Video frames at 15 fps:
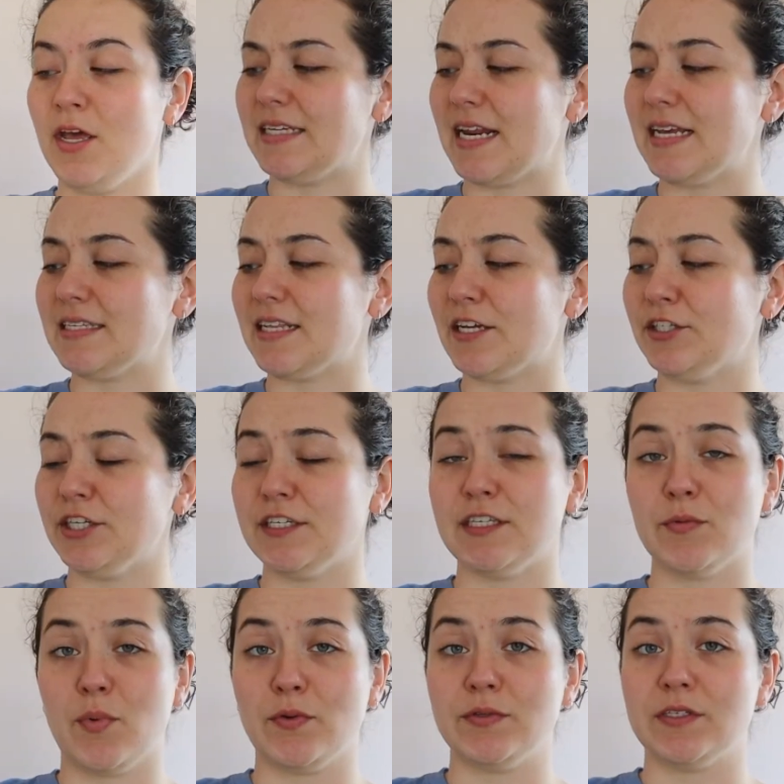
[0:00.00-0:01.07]
Today's lunch is
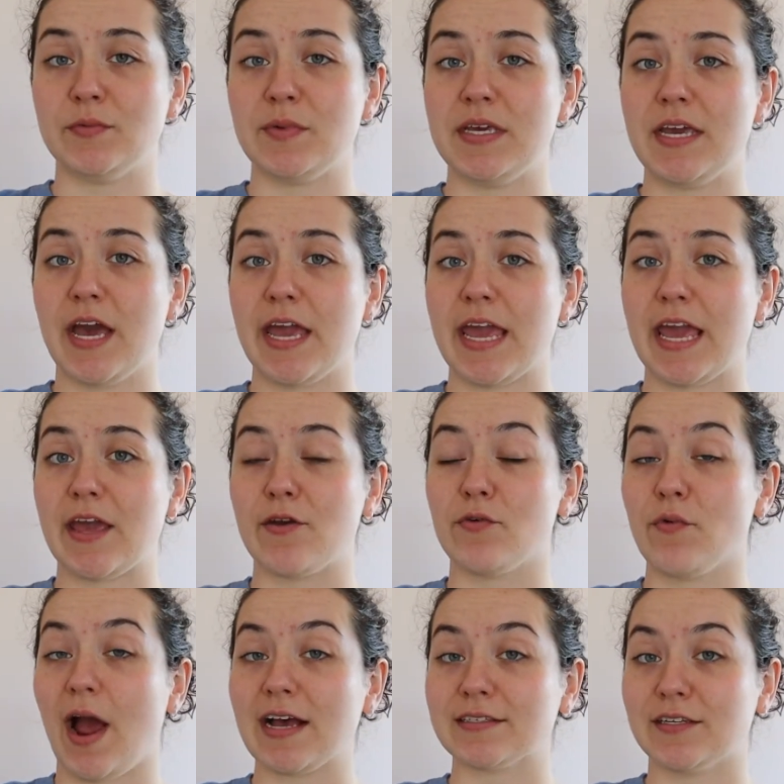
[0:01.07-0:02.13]
supposed to be a
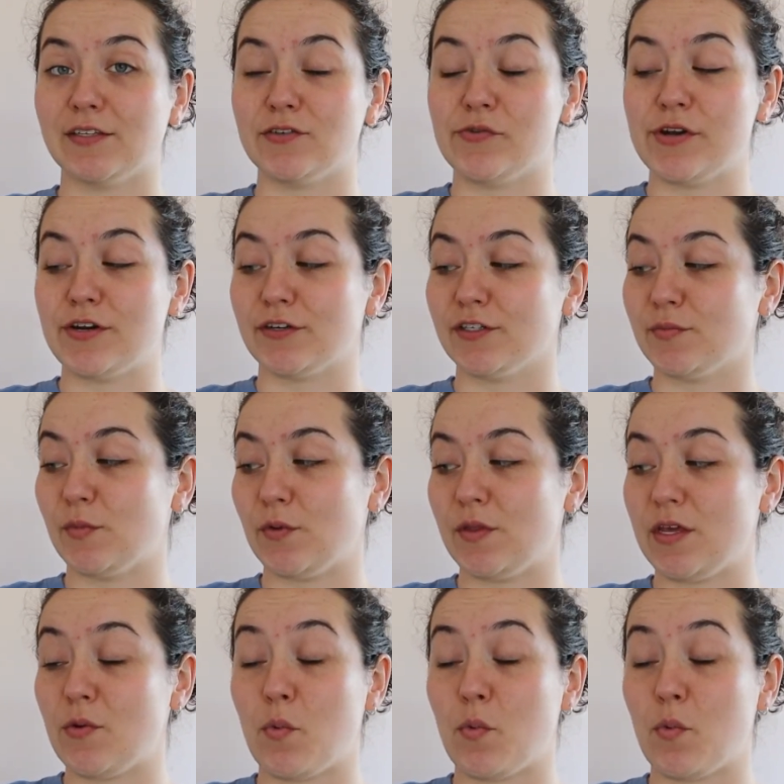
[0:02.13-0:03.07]
grass is greener smoothie,